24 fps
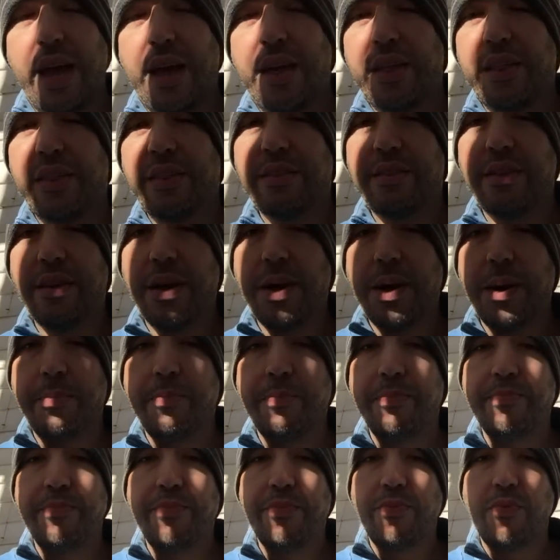and
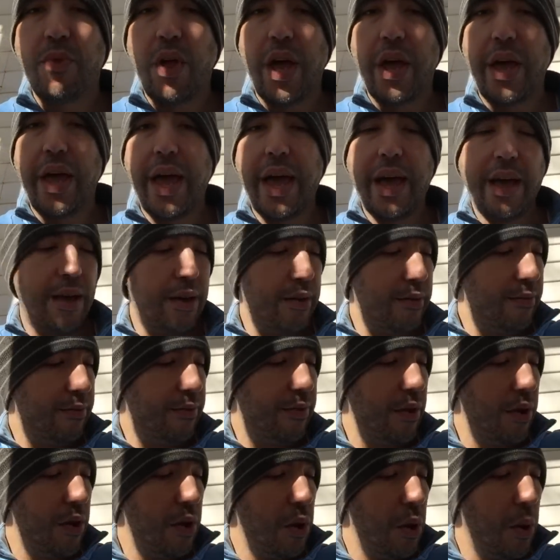I have
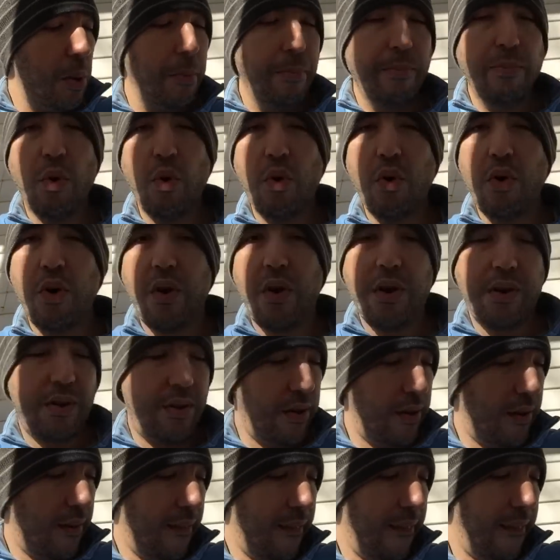more.
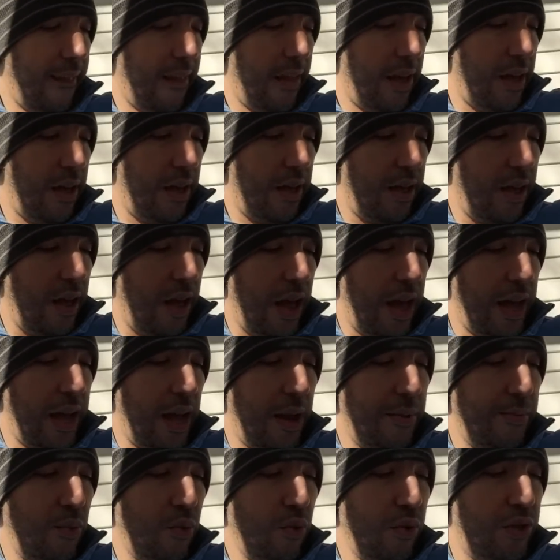I
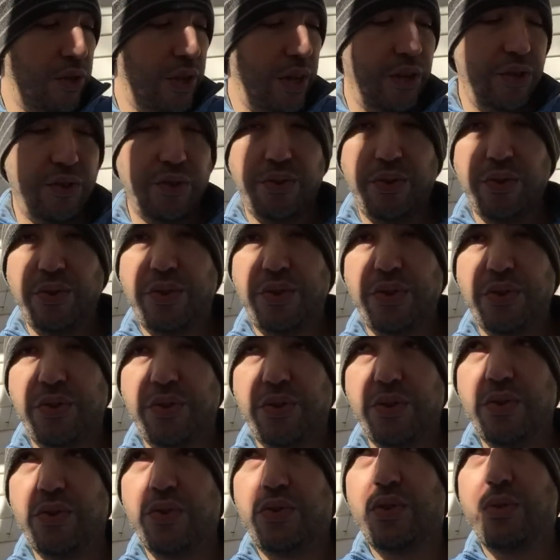got more to introduce you
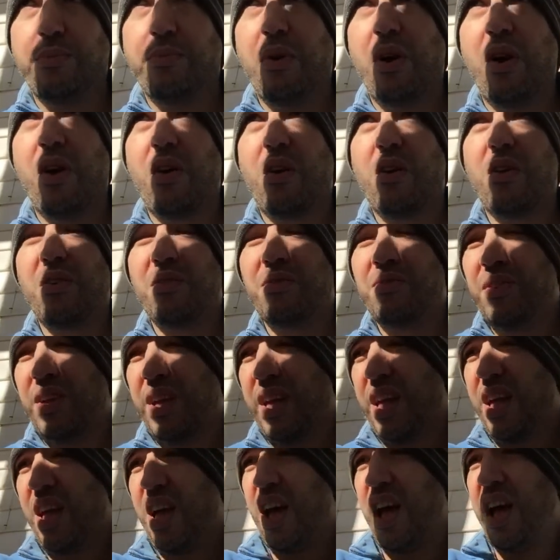to tomorrow.
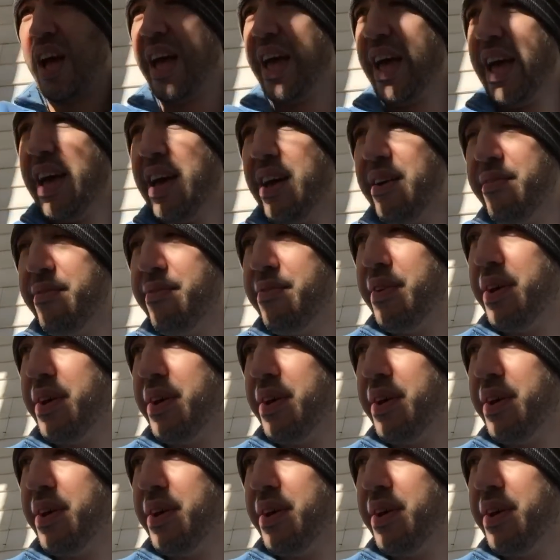I have,